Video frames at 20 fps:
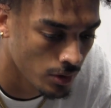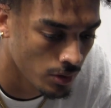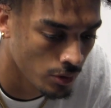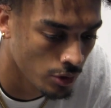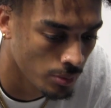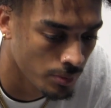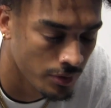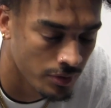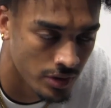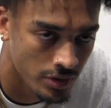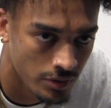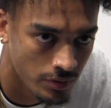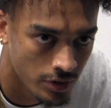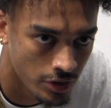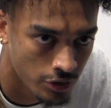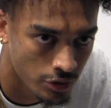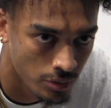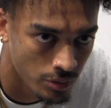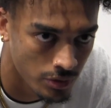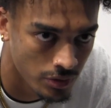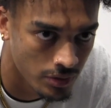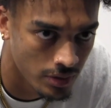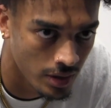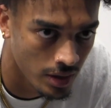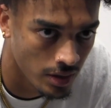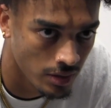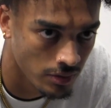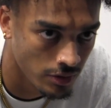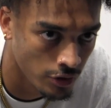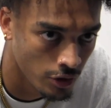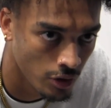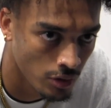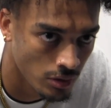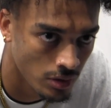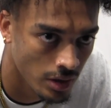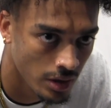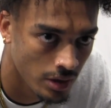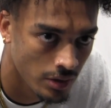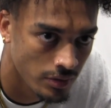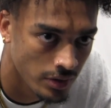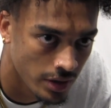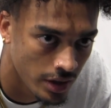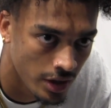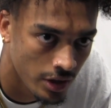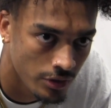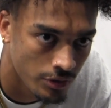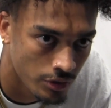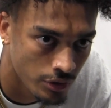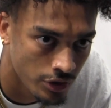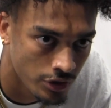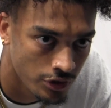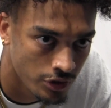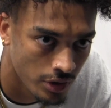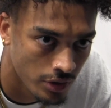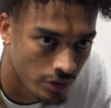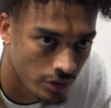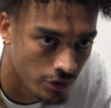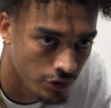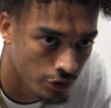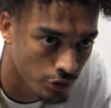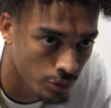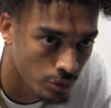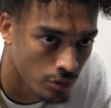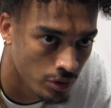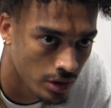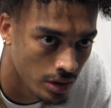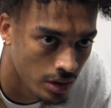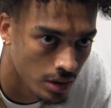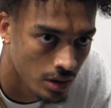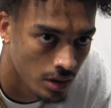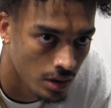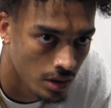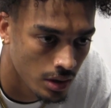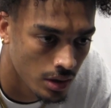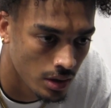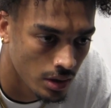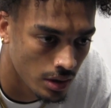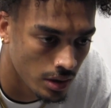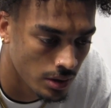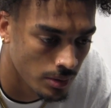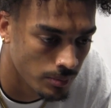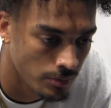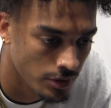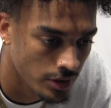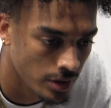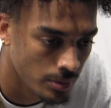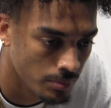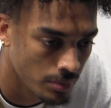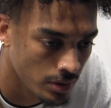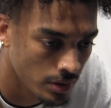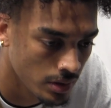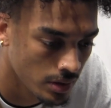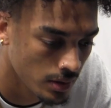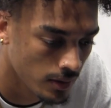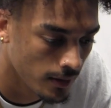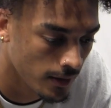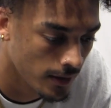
group of individuals that, you know, love and care for each other truly, deeply.